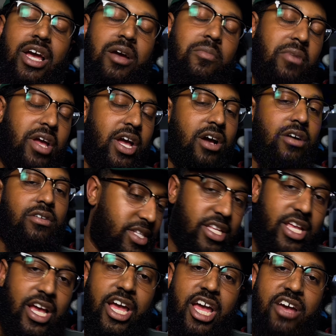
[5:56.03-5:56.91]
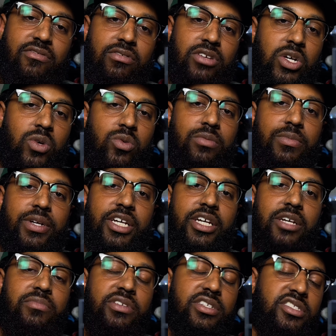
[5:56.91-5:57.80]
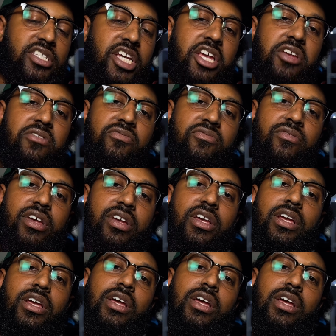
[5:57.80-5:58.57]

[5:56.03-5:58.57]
I'm out. Y'all have a good one, man. Be safe.